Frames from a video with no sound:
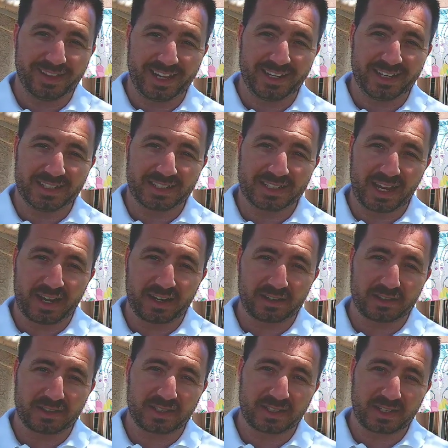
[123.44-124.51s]
lending
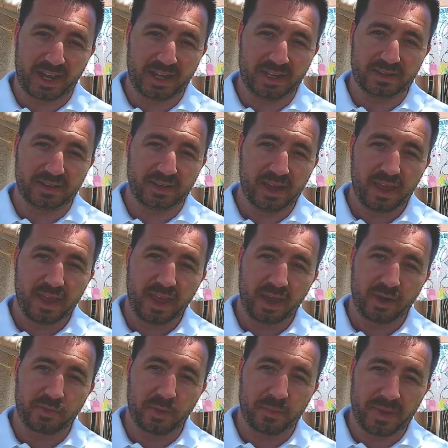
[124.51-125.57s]
standards tightened
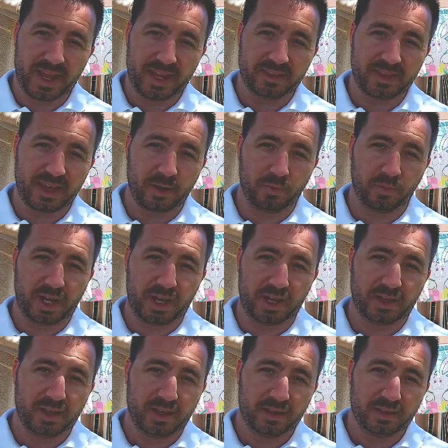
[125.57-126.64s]
and remained that
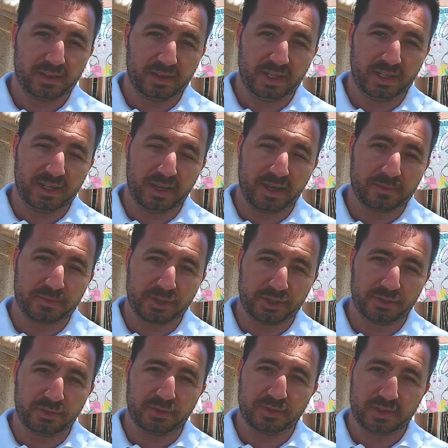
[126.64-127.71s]
way leading up
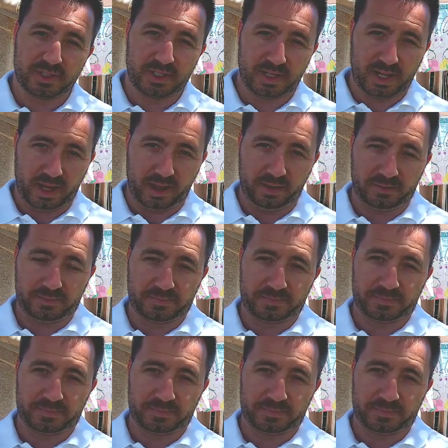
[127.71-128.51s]
to today.